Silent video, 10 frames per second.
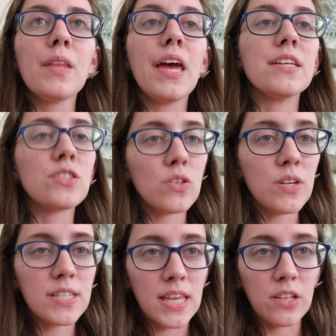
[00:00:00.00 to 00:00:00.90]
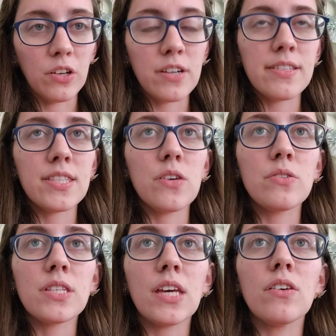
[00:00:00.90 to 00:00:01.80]
As soon as he learns
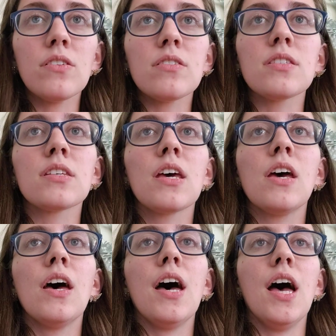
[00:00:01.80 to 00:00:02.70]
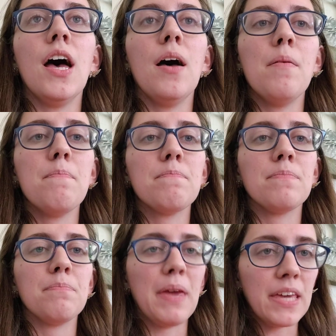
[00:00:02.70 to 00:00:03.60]
those skills,
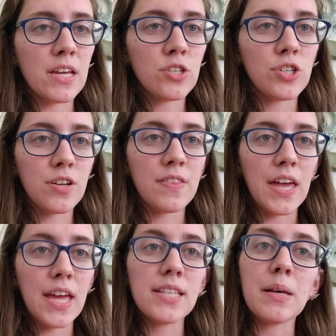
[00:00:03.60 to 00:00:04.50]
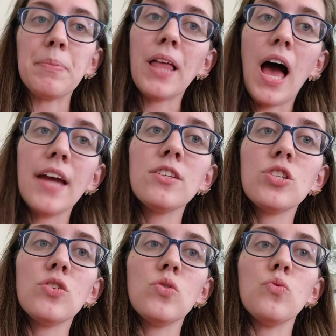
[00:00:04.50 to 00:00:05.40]
making sure that it's applied
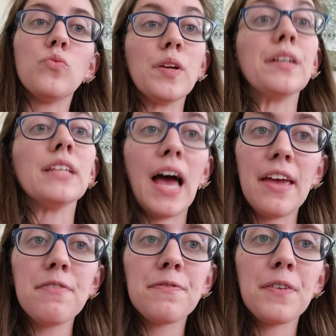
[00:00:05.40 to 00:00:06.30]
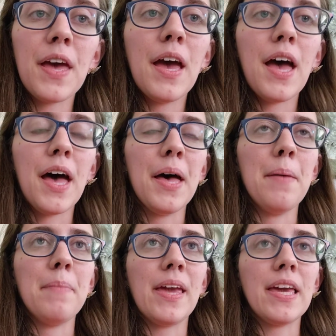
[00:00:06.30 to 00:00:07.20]
to real life,
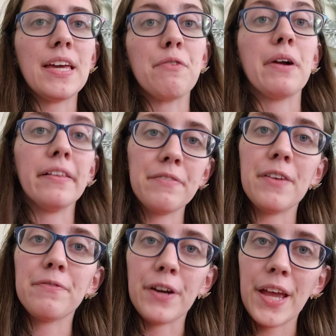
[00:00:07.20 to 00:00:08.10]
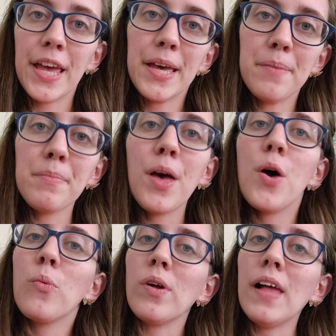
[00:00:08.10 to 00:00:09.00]
making it relevant for him
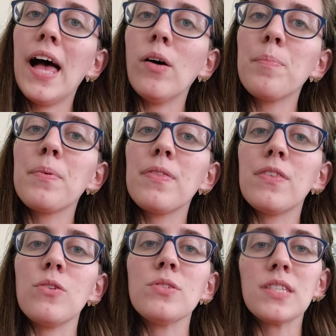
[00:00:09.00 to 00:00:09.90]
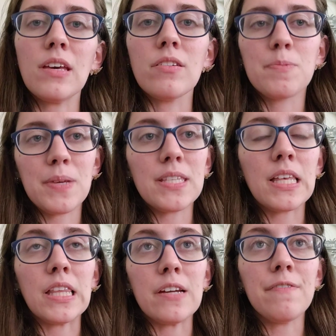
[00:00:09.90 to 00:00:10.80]
will help those skills be
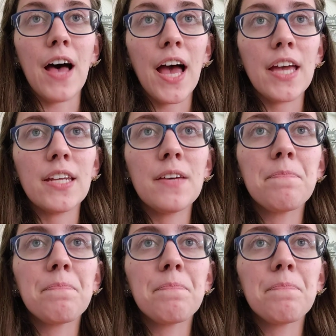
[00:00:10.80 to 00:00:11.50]
solidified.